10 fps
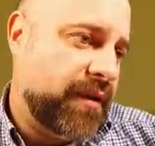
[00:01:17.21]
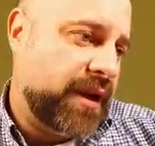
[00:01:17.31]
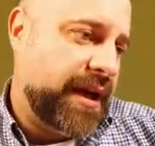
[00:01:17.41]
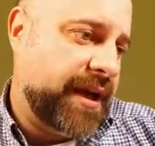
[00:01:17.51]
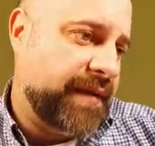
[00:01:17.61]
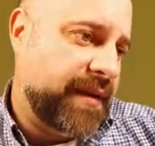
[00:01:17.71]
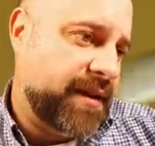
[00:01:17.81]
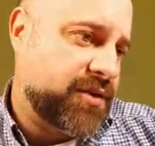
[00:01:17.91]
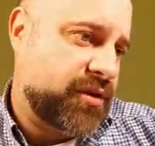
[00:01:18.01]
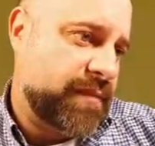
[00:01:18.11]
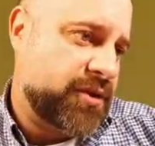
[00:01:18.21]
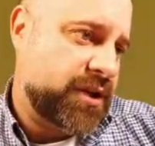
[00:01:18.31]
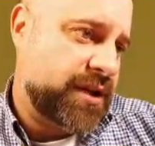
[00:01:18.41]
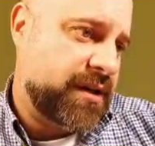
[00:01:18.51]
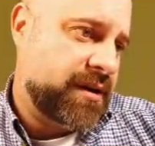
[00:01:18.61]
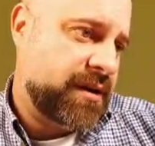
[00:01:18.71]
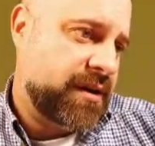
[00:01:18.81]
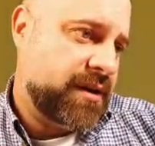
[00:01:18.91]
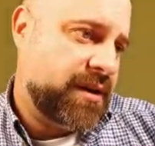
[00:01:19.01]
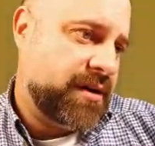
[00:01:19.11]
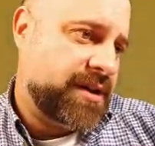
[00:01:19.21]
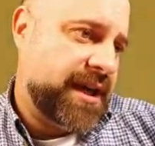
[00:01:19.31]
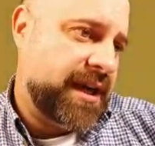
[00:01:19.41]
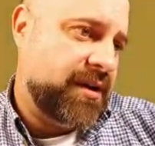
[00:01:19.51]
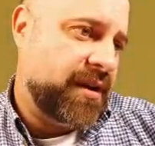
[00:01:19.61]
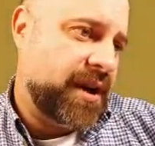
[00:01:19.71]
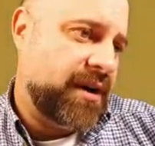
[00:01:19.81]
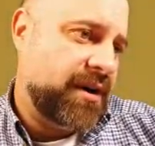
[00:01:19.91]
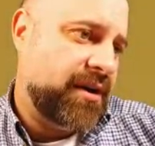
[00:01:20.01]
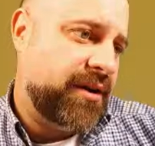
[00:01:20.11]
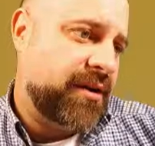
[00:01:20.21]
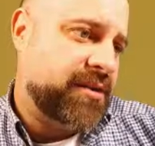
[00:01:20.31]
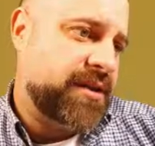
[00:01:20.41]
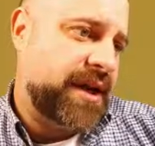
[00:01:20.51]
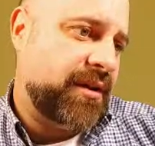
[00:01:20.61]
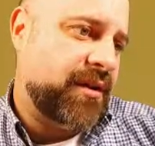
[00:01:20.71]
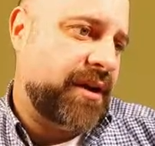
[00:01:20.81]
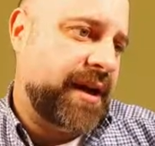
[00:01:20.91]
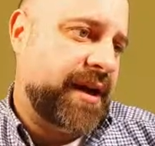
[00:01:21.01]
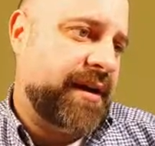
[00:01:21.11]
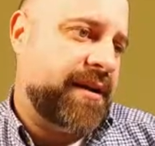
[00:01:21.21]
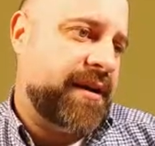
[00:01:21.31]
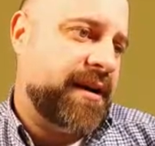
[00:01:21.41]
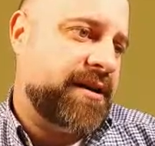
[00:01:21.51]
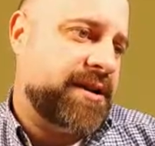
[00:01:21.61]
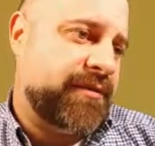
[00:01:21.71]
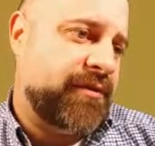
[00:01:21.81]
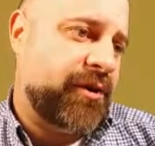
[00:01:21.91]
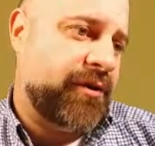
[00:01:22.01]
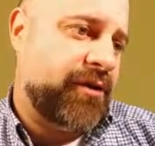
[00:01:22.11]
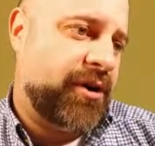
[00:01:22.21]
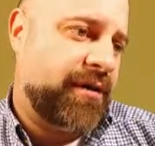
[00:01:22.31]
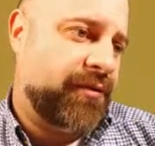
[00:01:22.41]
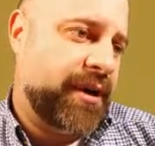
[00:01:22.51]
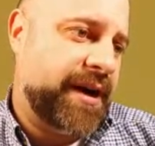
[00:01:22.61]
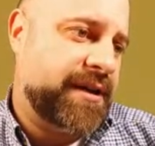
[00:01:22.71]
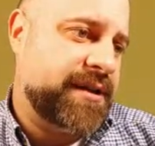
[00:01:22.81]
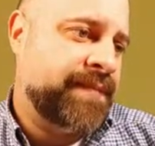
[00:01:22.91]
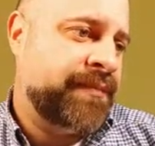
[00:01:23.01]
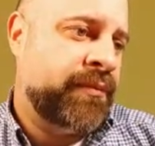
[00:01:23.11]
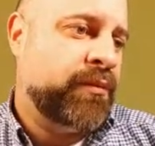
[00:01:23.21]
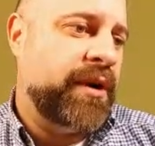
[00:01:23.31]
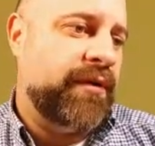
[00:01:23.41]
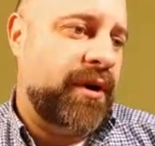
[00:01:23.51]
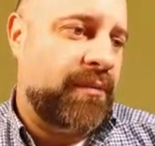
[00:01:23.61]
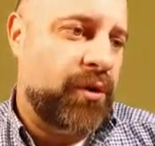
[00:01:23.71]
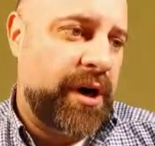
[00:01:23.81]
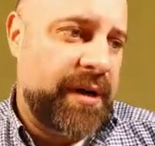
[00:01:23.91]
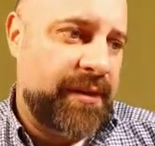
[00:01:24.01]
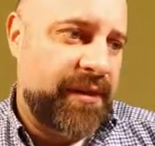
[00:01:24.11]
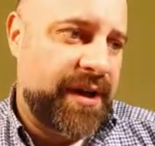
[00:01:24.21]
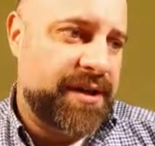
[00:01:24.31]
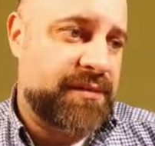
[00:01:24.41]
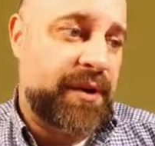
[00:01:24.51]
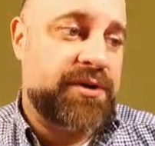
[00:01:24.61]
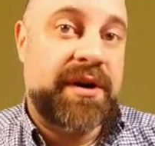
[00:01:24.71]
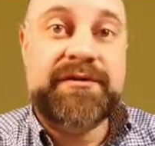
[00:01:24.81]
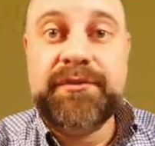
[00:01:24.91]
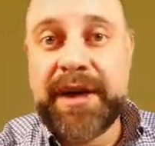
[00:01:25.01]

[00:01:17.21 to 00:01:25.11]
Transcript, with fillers: the link in the description, it'll take you there. You can also take a look at uh, some of our other offerings. We have a lot more amethyst. We also have some